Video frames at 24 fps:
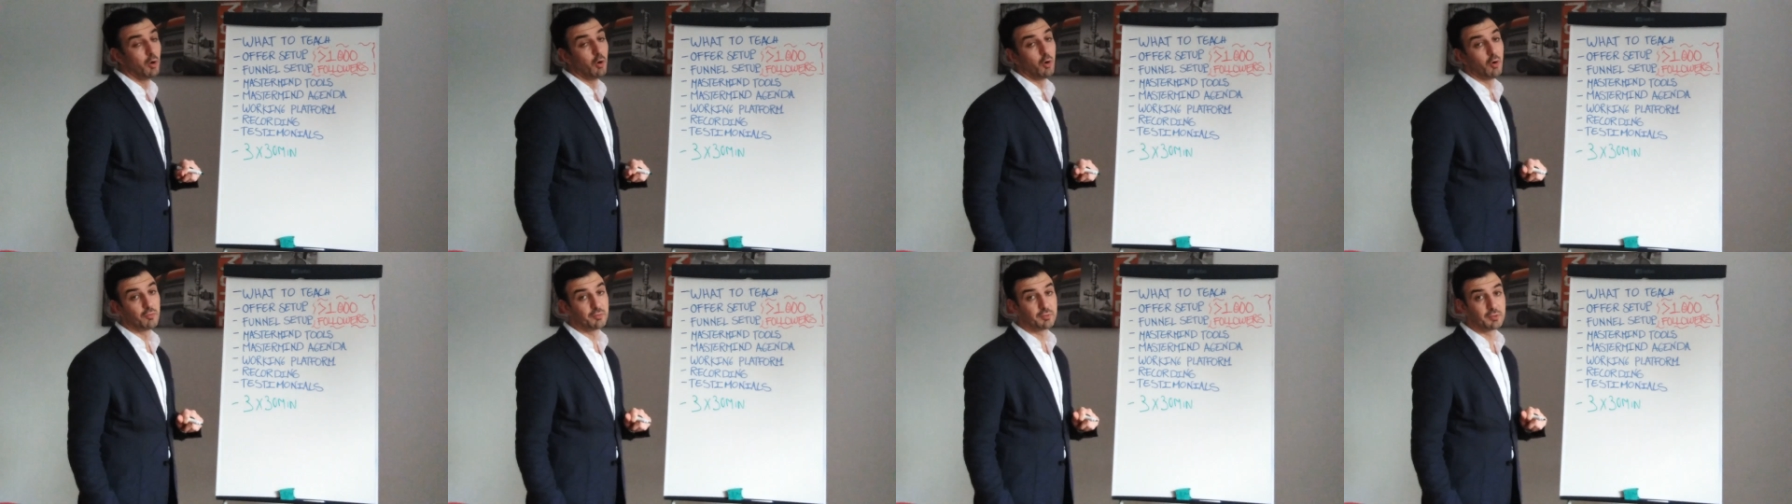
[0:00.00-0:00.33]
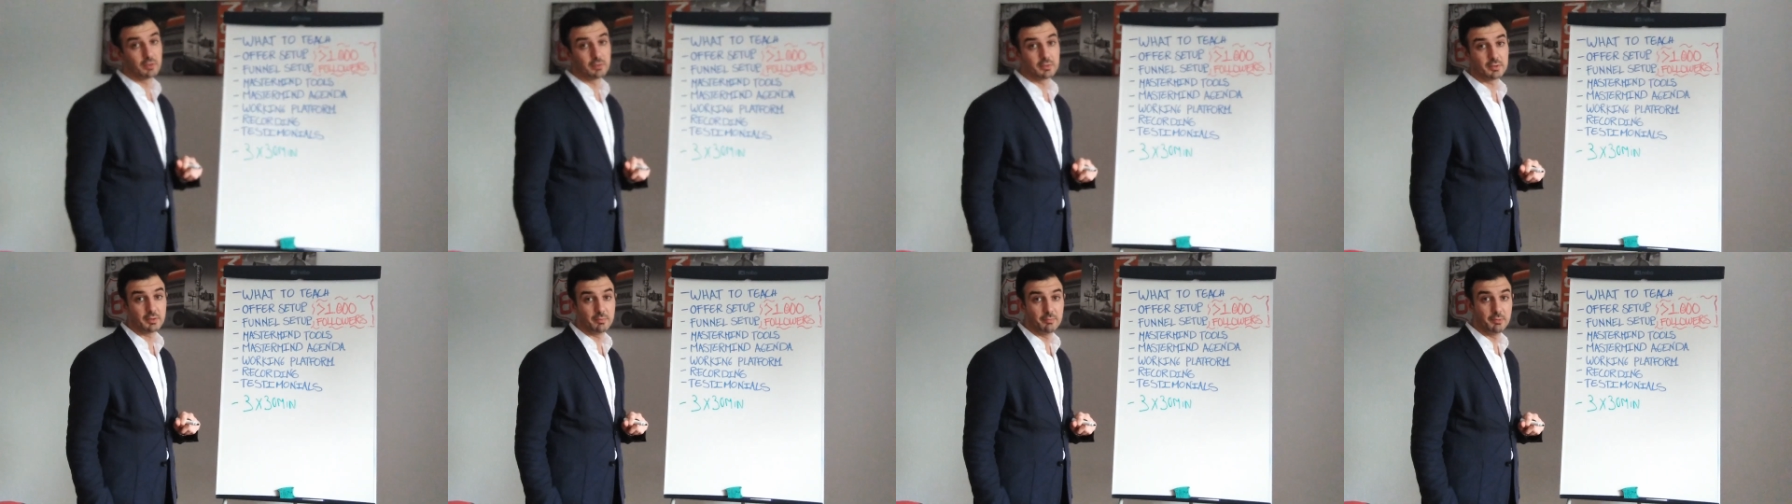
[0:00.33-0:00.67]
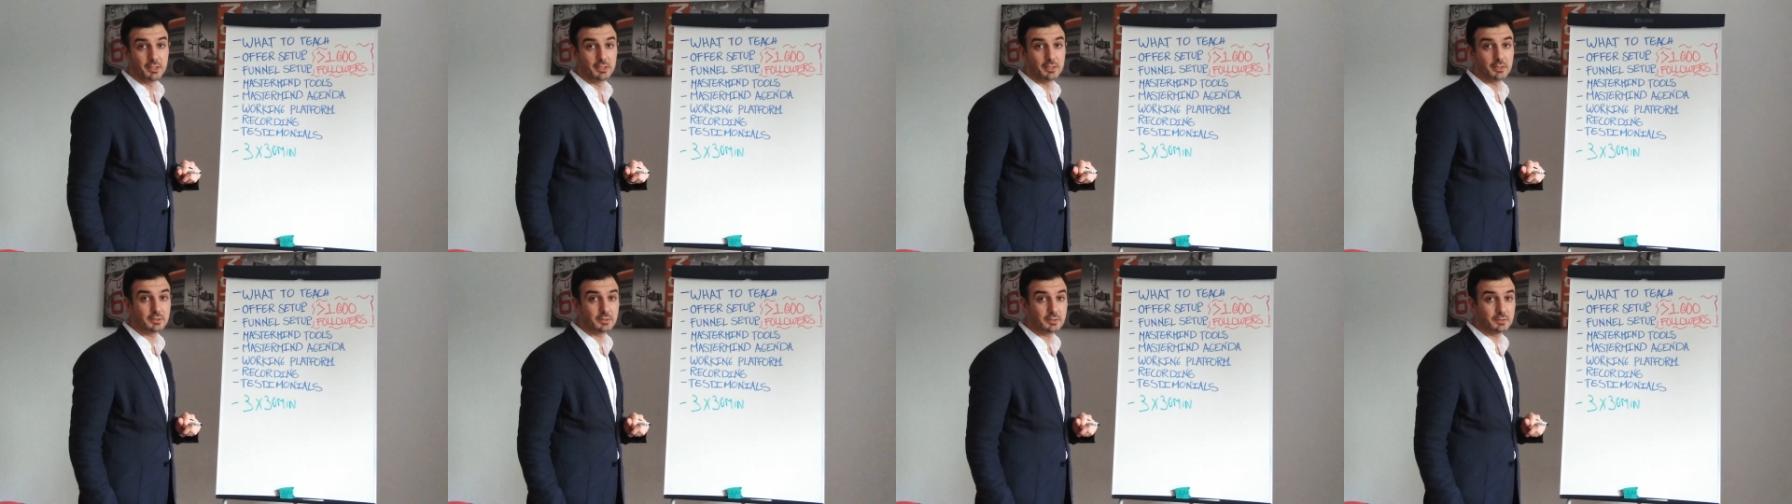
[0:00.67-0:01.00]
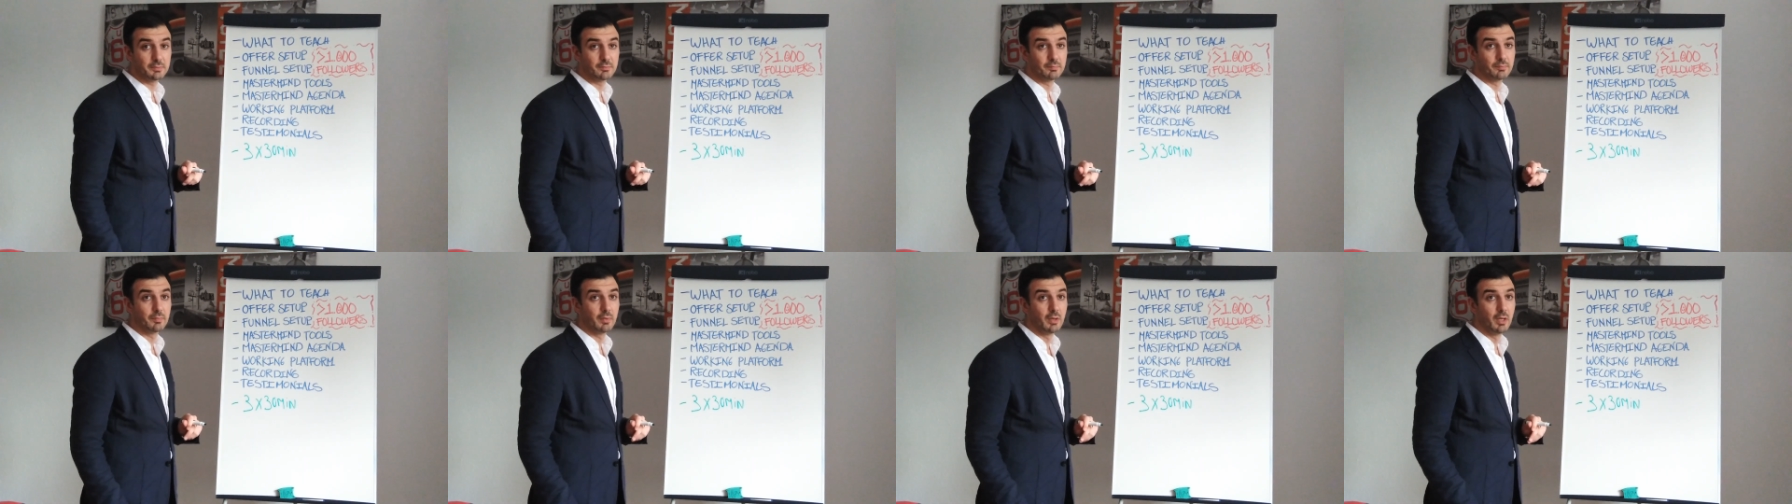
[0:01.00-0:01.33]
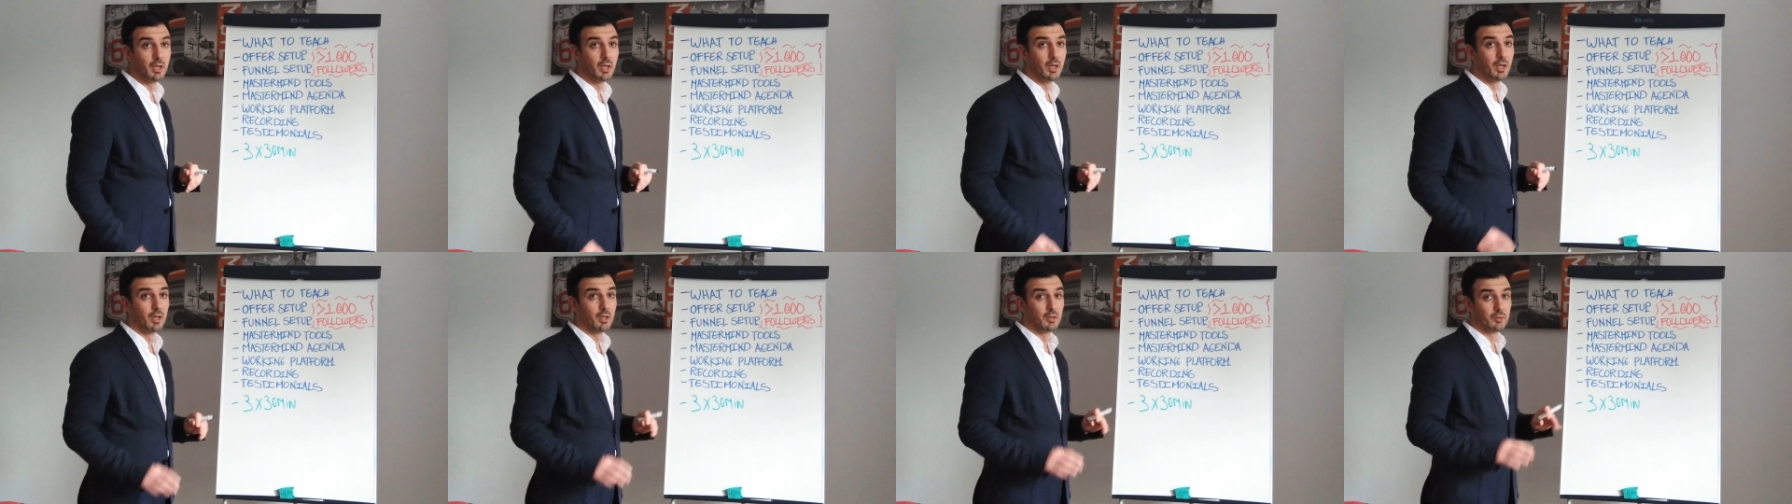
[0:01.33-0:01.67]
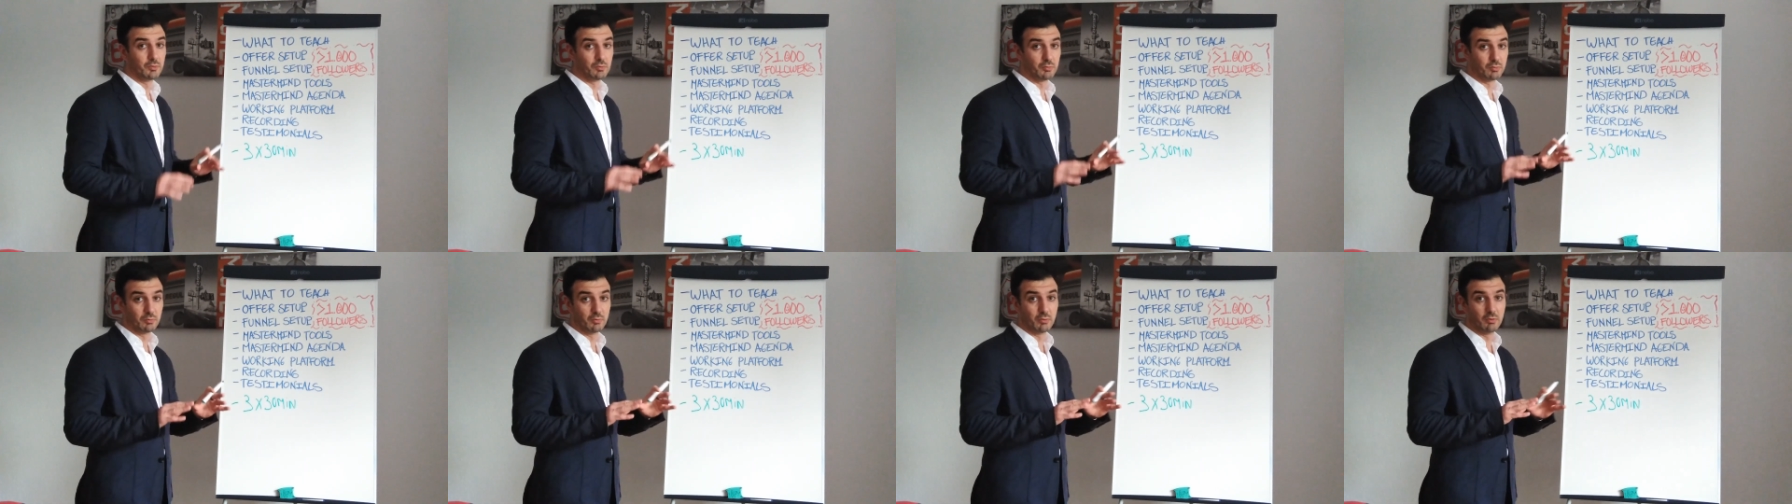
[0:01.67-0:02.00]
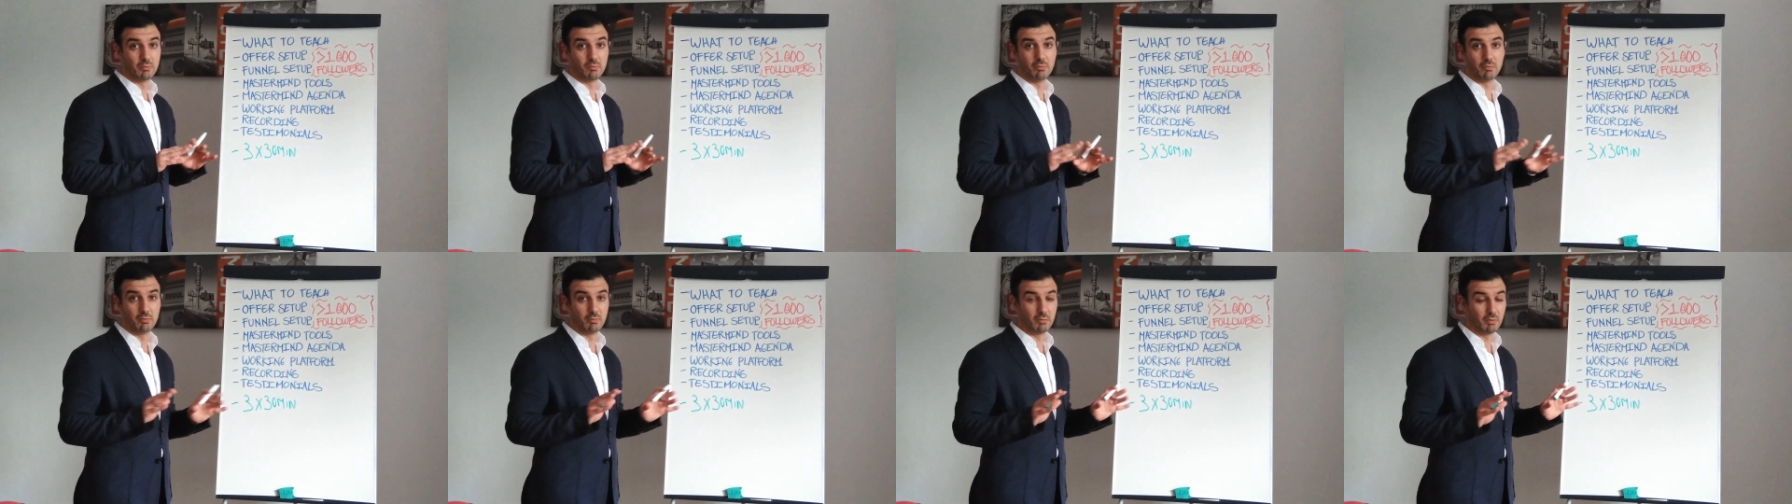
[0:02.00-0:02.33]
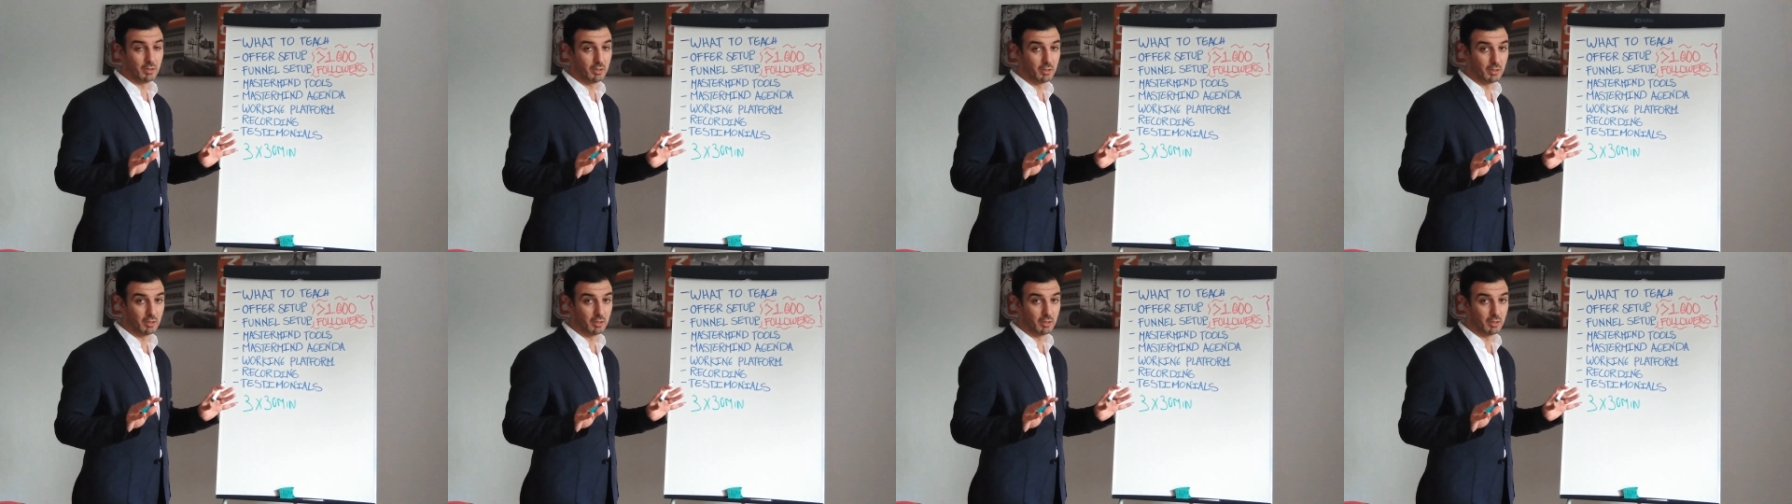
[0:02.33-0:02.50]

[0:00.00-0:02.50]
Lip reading: of 30 minutes to